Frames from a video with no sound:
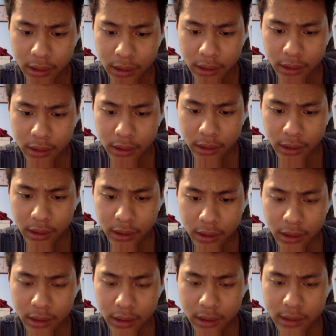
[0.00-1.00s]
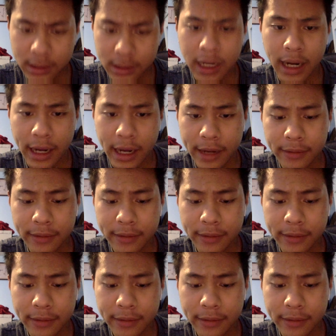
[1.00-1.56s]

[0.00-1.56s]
in the sky.